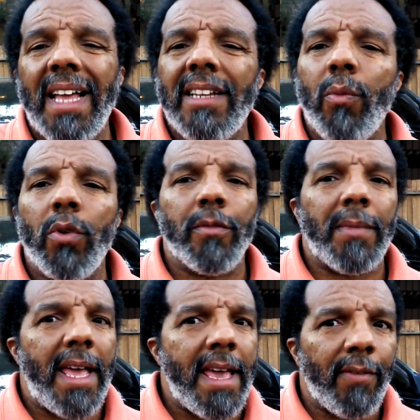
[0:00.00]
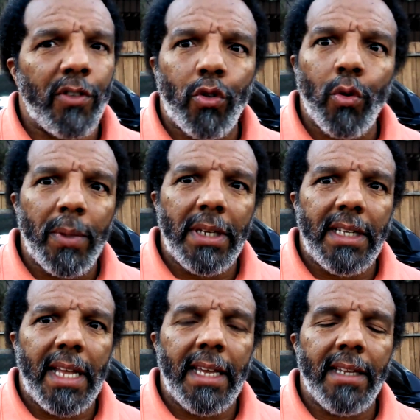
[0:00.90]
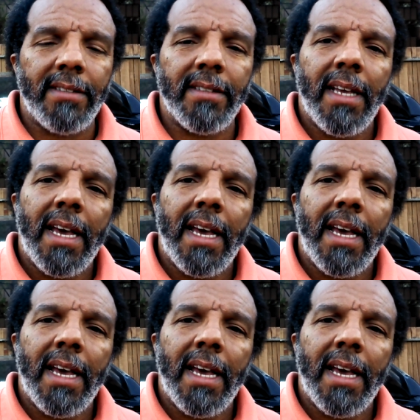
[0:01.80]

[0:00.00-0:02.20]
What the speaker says: I didn't want him to have it too many days.